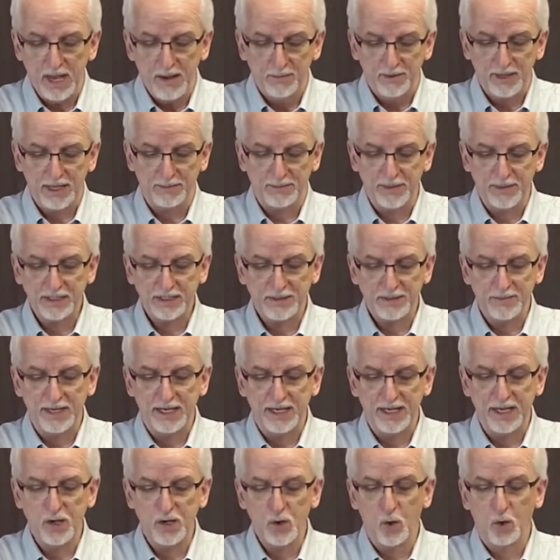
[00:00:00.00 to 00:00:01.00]
But they can mix them in
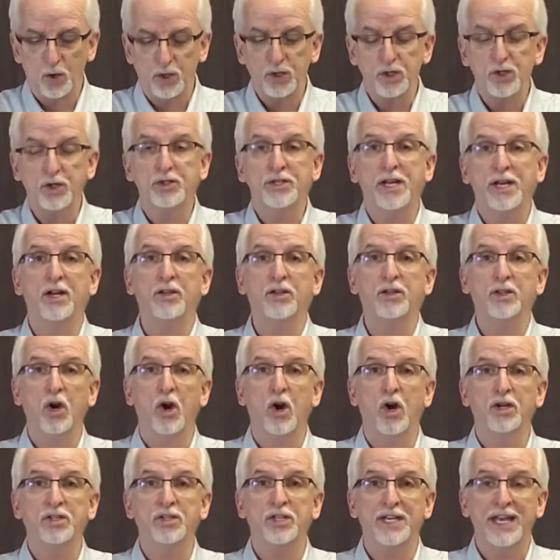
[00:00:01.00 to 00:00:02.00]
any order. You tear the
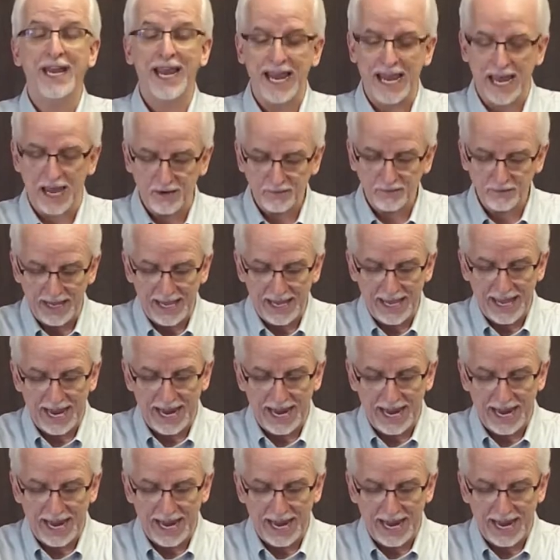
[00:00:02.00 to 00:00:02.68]
cards in half,